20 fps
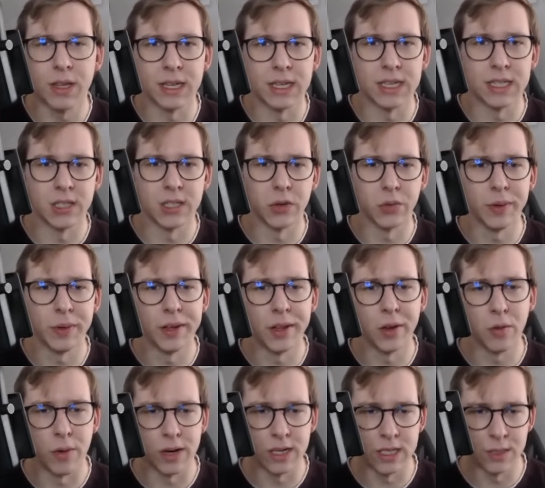that it's not really the
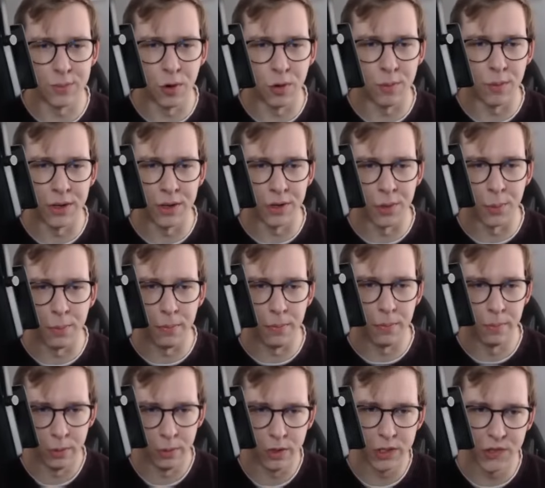greatest Pokemon to
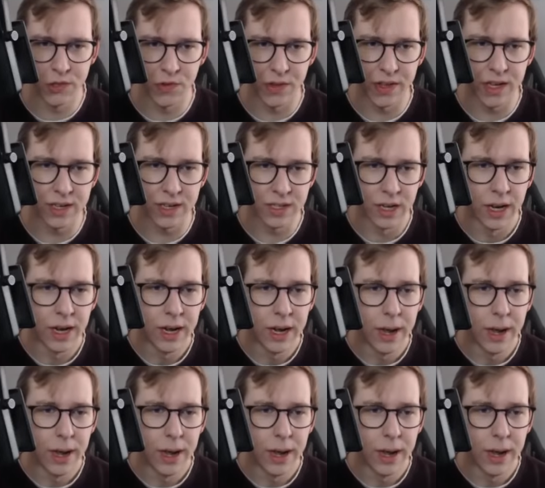use for that.